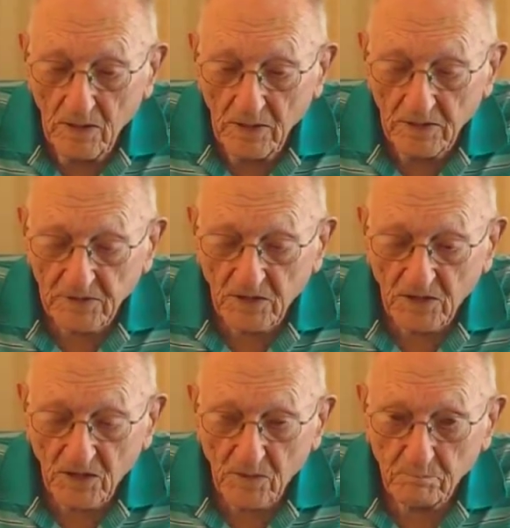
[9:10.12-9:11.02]
he
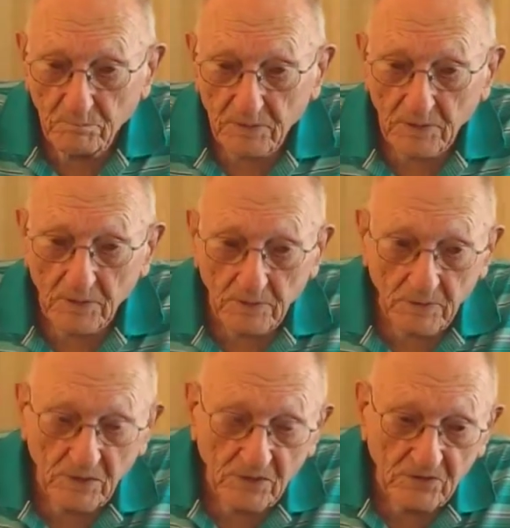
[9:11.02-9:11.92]
got up and
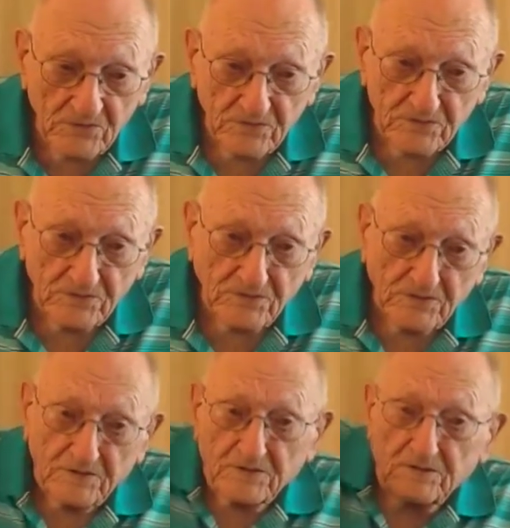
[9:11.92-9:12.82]
he
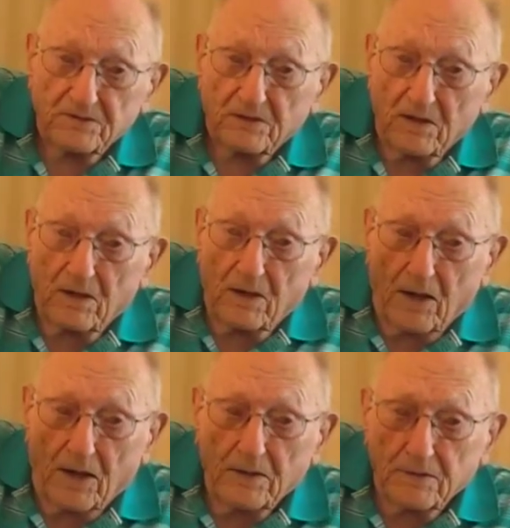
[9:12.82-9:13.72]
signaled,
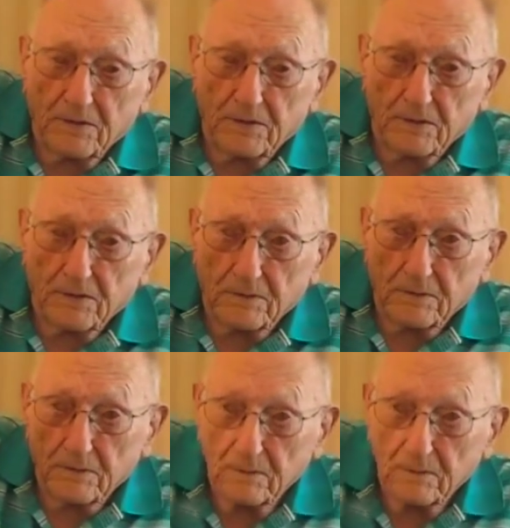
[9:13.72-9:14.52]
"Heil Hitler!"